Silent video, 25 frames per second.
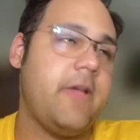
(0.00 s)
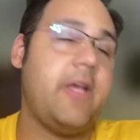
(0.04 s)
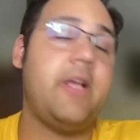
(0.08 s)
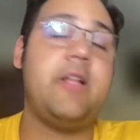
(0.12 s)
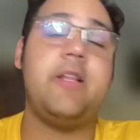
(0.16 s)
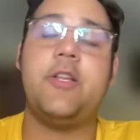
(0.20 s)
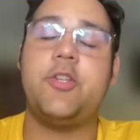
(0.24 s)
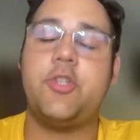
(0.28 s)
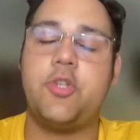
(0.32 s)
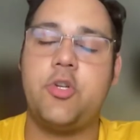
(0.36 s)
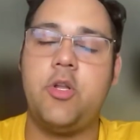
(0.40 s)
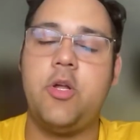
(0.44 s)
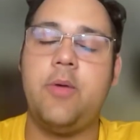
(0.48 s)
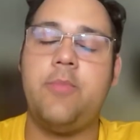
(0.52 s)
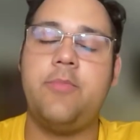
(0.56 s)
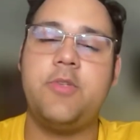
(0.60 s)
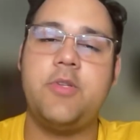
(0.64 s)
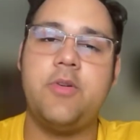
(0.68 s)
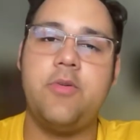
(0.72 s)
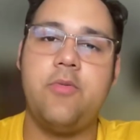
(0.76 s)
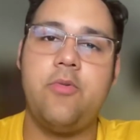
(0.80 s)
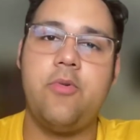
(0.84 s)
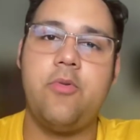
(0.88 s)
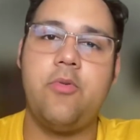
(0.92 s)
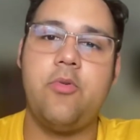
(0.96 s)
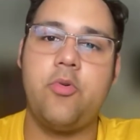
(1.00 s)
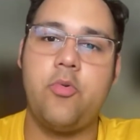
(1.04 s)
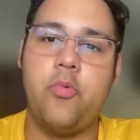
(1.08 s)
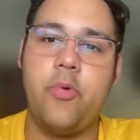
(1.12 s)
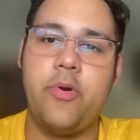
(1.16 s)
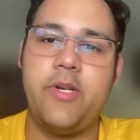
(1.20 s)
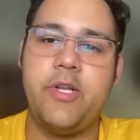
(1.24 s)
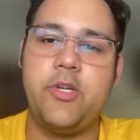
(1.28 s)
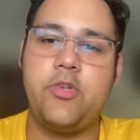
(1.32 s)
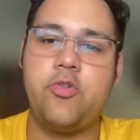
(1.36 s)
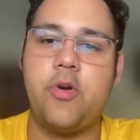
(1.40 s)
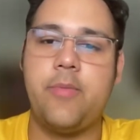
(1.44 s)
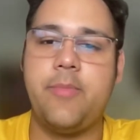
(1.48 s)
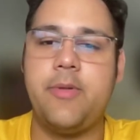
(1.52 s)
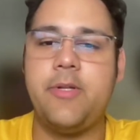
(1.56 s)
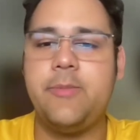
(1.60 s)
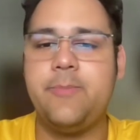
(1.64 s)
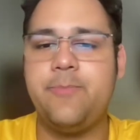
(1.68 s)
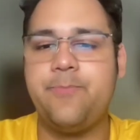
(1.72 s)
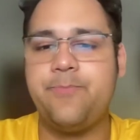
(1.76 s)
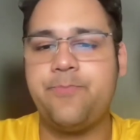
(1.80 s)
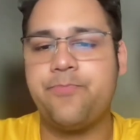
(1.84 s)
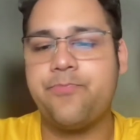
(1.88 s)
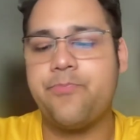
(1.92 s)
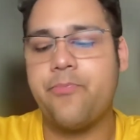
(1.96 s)
English club to win the
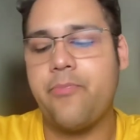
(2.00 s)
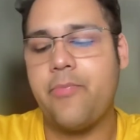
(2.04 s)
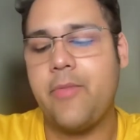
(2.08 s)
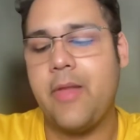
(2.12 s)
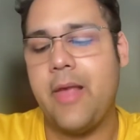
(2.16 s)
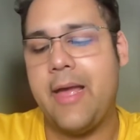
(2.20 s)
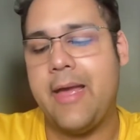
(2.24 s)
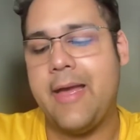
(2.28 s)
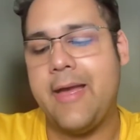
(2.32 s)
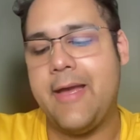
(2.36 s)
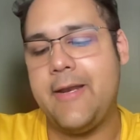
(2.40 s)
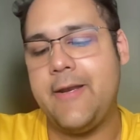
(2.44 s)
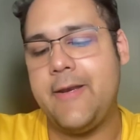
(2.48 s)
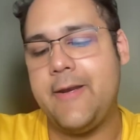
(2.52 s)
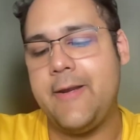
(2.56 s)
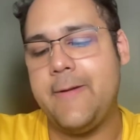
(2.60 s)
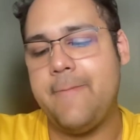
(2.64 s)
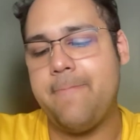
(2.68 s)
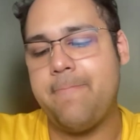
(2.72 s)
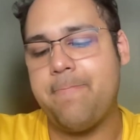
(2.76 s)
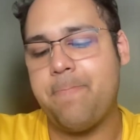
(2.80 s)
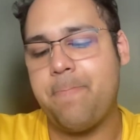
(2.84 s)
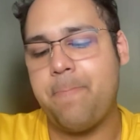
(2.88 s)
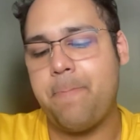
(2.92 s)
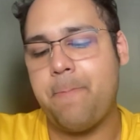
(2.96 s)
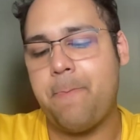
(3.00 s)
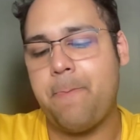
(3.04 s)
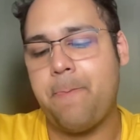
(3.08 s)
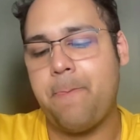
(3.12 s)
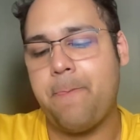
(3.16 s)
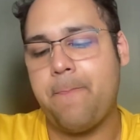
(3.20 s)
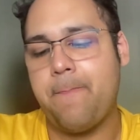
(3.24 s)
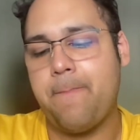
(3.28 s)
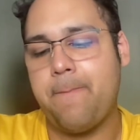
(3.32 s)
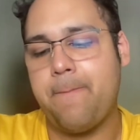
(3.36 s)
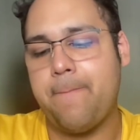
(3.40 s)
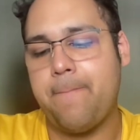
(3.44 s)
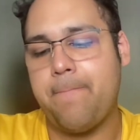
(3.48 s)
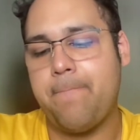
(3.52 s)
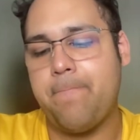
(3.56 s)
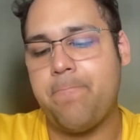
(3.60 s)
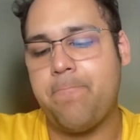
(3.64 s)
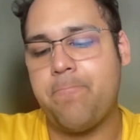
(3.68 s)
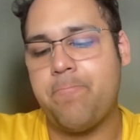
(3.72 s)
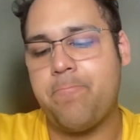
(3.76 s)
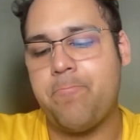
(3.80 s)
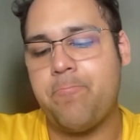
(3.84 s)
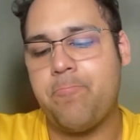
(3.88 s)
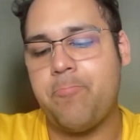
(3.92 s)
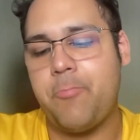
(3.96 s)
treble, and
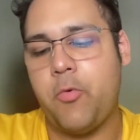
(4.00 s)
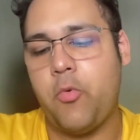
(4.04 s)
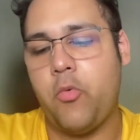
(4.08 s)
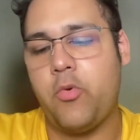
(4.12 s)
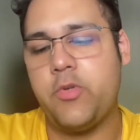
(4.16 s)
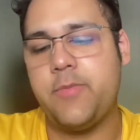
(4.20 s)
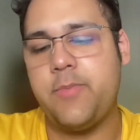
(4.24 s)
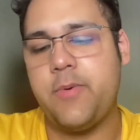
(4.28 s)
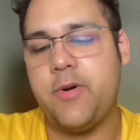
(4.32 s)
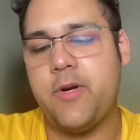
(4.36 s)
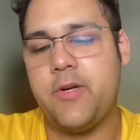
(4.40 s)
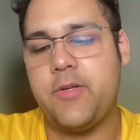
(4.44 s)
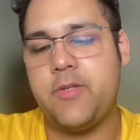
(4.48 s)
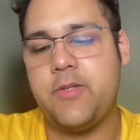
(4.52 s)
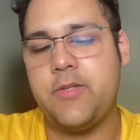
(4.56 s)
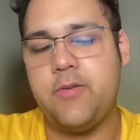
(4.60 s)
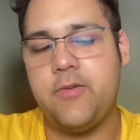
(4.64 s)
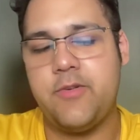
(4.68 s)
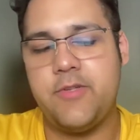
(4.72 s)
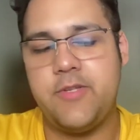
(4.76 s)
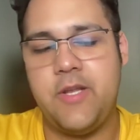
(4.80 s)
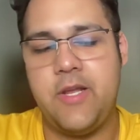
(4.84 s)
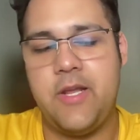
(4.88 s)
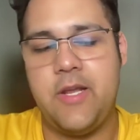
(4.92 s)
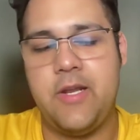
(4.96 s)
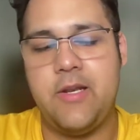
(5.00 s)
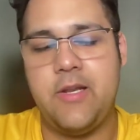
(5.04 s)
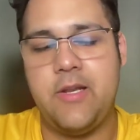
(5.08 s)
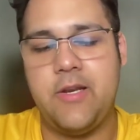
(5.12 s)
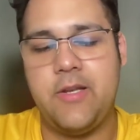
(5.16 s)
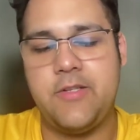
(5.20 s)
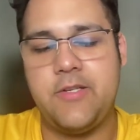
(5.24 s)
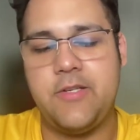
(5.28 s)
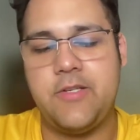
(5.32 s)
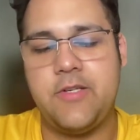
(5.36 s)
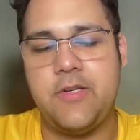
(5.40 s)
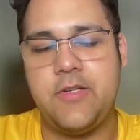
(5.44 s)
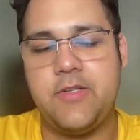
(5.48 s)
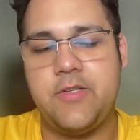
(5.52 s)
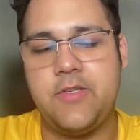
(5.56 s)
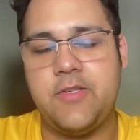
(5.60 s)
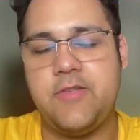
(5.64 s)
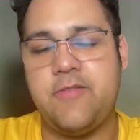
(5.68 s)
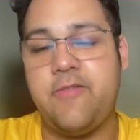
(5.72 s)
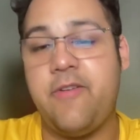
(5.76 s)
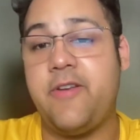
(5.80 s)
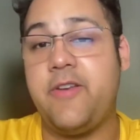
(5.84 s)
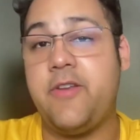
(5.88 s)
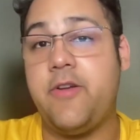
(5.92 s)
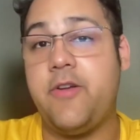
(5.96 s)
was the England assistant to
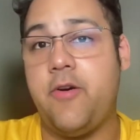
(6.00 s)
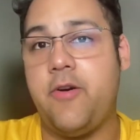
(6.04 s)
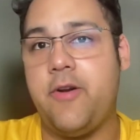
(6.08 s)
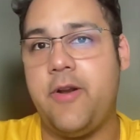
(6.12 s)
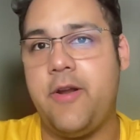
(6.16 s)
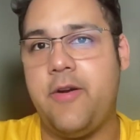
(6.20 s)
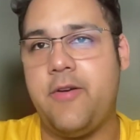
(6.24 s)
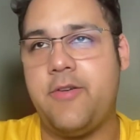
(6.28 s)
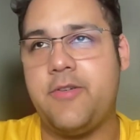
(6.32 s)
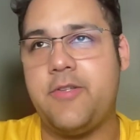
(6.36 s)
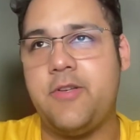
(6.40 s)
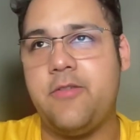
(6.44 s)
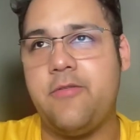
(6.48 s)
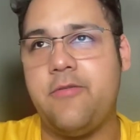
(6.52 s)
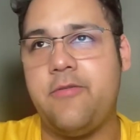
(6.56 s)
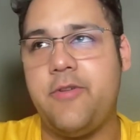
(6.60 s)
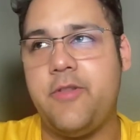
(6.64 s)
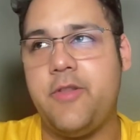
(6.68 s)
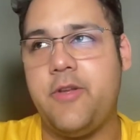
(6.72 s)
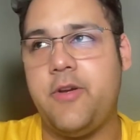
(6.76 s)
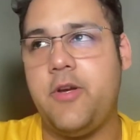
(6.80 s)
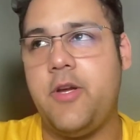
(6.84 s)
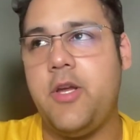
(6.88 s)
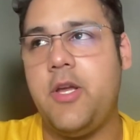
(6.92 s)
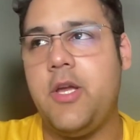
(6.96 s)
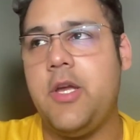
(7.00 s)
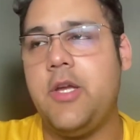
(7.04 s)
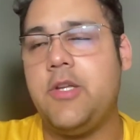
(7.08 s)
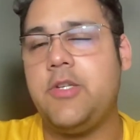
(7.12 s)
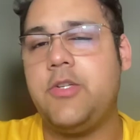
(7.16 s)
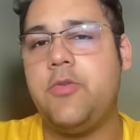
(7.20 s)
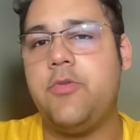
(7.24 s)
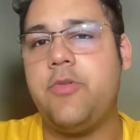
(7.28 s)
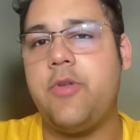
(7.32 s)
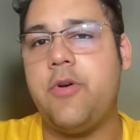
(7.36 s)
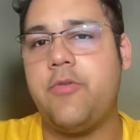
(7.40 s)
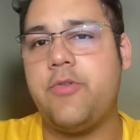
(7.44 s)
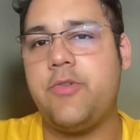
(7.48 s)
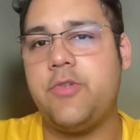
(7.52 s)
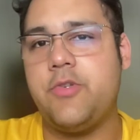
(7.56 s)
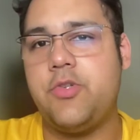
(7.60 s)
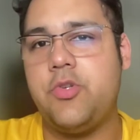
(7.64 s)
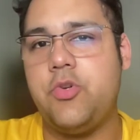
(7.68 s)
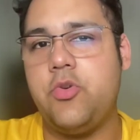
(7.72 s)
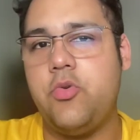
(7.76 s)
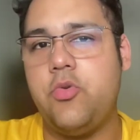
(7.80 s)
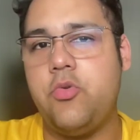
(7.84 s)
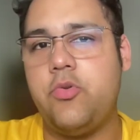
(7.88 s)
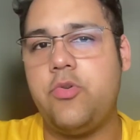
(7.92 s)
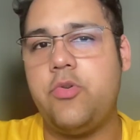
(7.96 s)
Sven-Göran Eriksson for the
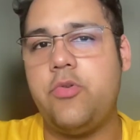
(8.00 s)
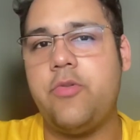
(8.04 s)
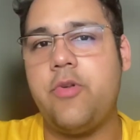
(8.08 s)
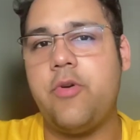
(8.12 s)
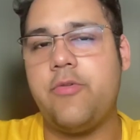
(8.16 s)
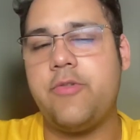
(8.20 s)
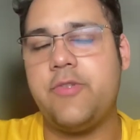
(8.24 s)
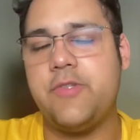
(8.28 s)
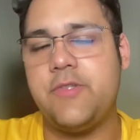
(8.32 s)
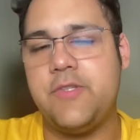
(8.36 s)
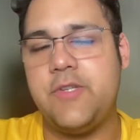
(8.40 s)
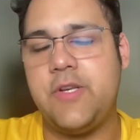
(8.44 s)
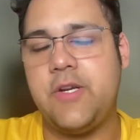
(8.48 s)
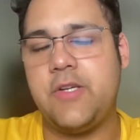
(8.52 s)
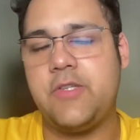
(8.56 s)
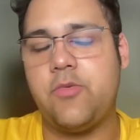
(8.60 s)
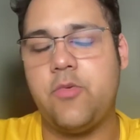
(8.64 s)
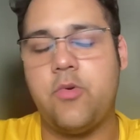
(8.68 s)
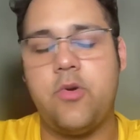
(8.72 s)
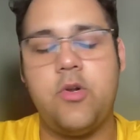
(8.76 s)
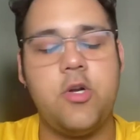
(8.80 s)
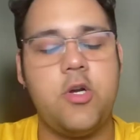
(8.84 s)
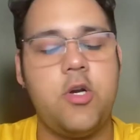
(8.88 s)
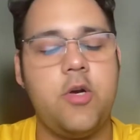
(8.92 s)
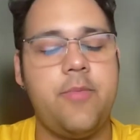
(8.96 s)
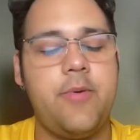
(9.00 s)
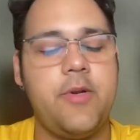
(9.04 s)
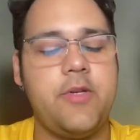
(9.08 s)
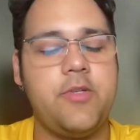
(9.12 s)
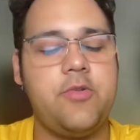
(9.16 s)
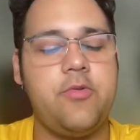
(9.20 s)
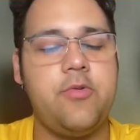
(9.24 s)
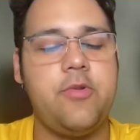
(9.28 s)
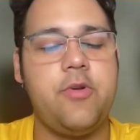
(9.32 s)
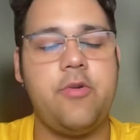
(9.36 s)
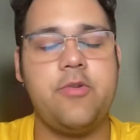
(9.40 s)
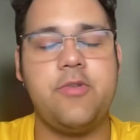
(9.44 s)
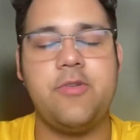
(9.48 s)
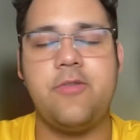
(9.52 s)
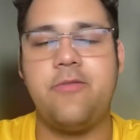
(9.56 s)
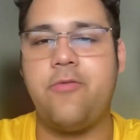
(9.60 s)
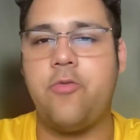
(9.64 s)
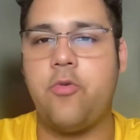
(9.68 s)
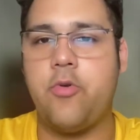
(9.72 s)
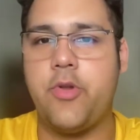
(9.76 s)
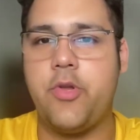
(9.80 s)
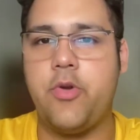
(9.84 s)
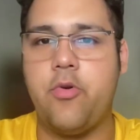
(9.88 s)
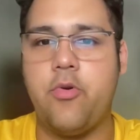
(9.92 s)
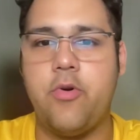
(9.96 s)
2002, 2006 World Cup and
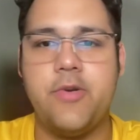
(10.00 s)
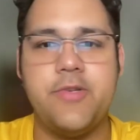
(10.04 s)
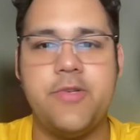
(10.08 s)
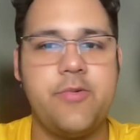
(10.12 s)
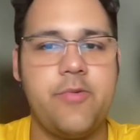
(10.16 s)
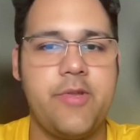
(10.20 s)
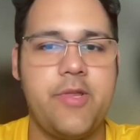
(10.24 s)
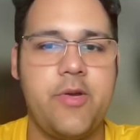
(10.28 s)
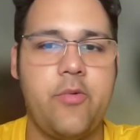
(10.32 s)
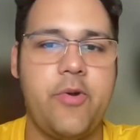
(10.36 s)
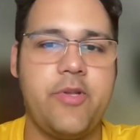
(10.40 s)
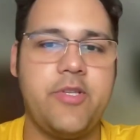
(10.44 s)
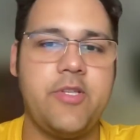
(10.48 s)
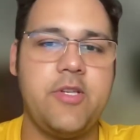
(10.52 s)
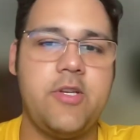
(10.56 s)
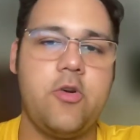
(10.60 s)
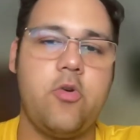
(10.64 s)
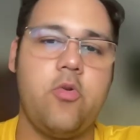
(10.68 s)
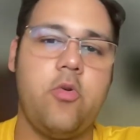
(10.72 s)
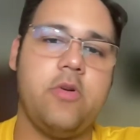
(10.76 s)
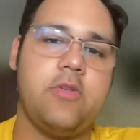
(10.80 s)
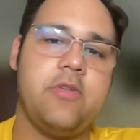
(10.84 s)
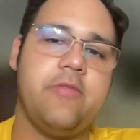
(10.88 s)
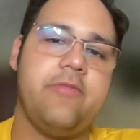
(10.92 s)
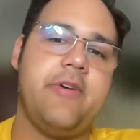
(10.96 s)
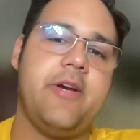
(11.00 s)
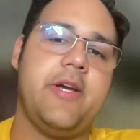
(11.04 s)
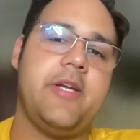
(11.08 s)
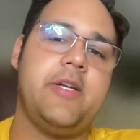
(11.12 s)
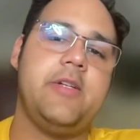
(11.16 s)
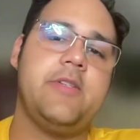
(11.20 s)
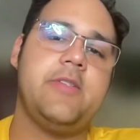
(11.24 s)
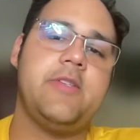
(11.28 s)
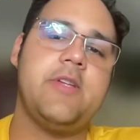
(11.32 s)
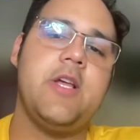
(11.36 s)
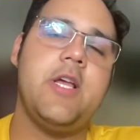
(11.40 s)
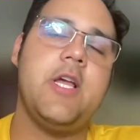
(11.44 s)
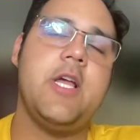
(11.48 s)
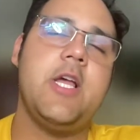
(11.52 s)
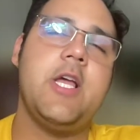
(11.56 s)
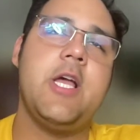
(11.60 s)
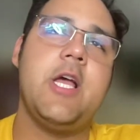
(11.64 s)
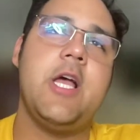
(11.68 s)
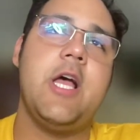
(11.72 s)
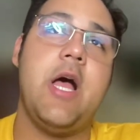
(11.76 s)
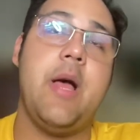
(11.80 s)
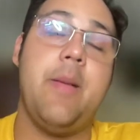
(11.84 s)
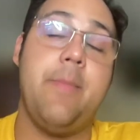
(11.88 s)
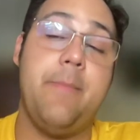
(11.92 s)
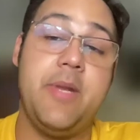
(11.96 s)
2004 Euros, where they went to the quarterfinals.
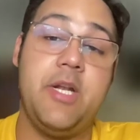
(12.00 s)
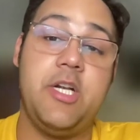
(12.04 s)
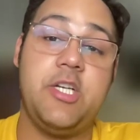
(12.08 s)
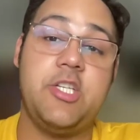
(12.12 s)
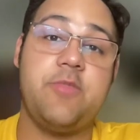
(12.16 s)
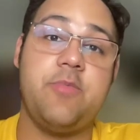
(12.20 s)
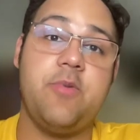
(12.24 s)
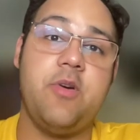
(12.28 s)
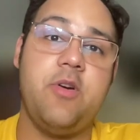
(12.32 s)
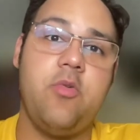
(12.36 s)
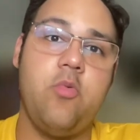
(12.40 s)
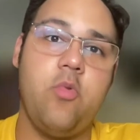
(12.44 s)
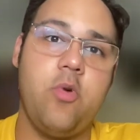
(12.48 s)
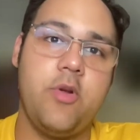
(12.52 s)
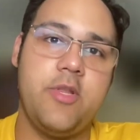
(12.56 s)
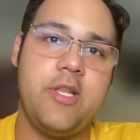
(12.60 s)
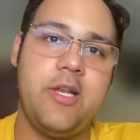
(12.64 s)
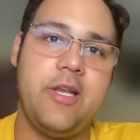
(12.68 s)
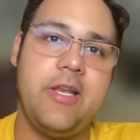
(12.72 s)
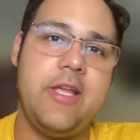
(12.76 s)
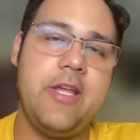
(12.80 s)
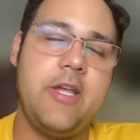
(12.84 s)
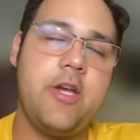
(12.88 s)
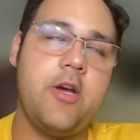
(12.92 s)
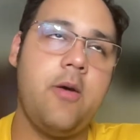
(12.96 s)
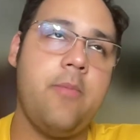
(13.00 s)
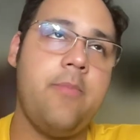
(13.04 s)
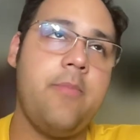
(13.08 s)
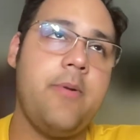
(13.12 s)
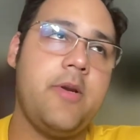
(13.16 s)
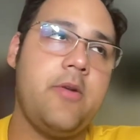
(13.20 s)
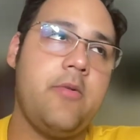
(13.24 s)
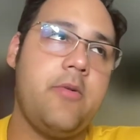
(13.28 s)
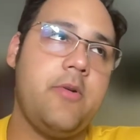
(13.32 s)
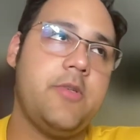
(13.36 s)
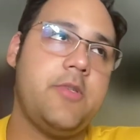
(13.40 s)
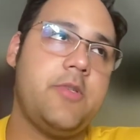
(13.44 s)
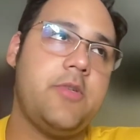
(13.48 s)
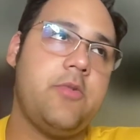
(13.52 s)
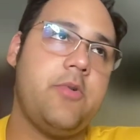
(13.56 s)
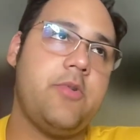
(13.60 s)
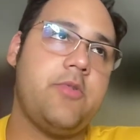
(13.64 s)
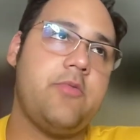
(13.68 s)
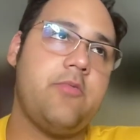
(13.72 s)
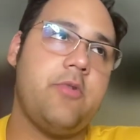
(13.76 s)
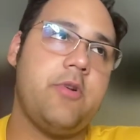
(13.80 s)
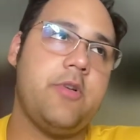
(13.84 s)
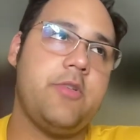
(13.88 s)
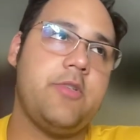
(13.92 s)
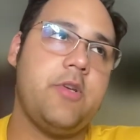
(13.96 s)
Middlesbrough won the League Cup and also
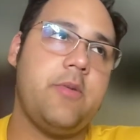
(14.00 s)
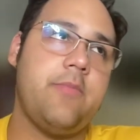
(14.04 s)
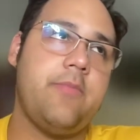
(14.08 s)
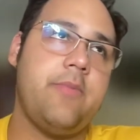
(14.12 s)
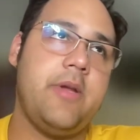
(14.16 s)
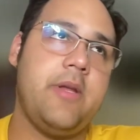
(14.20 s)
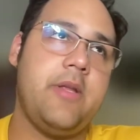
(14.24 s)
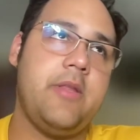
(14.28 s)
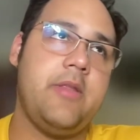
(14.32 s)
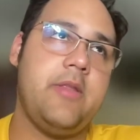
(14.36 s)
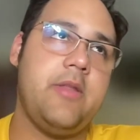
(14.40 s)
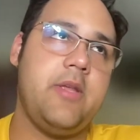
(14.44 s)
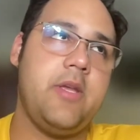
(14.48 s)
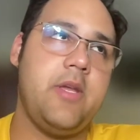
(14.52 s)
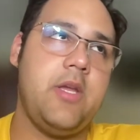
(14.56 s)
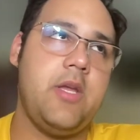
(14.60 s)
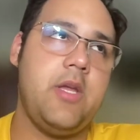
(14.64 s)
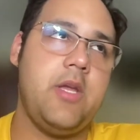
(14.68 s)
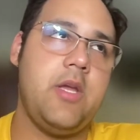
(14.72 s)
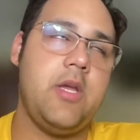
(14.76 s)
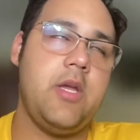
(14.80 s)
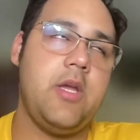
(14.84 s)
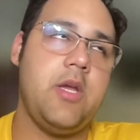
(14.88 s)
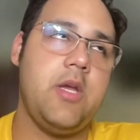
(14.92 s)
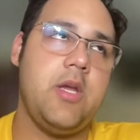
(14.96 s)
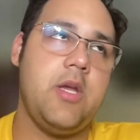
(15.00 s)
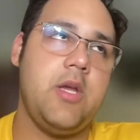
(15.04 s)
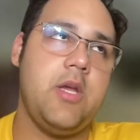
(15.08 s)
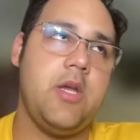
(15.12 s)
was runners-up in the